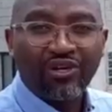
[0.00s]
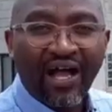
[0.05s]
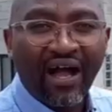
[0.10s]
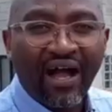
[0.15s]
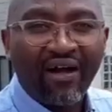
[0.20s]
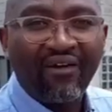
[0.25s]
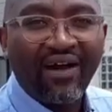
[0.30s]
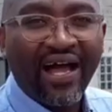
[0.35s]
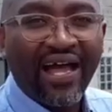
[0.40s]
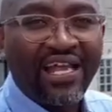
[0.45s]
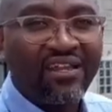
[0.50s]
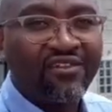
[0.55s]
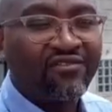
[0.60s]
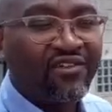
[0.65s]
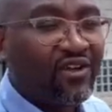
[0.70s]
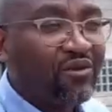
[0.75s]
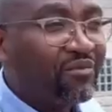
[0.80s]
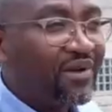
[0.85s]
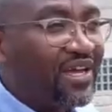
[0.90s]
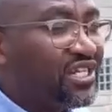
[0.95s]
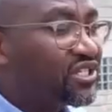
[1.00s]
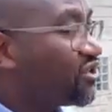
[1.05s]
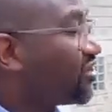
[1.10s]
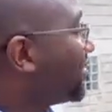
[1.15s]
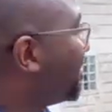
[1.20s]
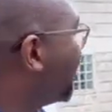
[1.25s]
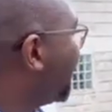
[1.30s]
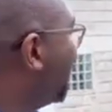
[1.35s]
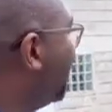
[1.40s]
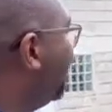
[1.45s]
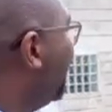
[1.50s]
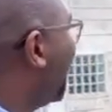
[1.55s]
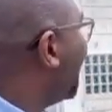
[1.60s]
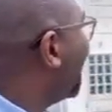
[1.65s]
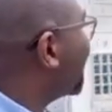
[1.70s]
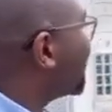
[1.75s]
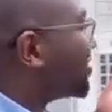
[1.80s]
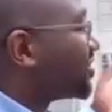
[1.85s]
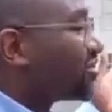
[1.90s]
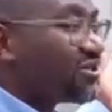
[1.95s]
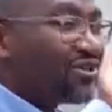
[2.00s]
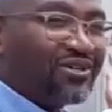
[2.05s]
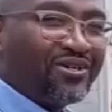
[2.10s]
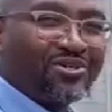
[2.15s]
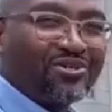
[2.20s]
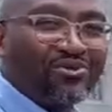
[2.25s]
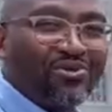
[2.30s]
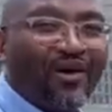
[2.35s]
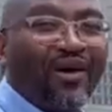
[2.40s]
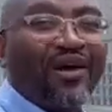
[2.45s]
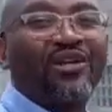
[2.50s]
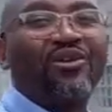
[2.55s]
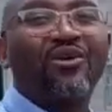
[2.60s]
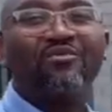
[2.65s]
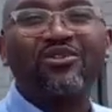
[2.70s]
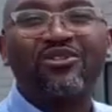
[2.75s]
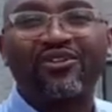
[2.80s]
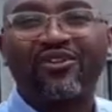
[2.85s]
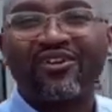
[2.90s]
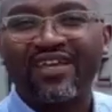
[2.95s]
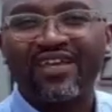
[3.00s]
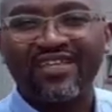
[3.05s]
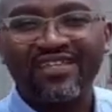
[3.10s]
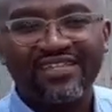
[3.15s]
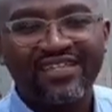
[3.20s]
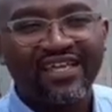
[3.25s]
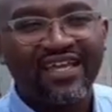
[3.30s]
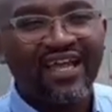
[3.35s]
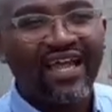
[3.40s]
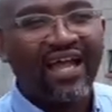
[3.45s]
Our environmental theme also to our dormitories.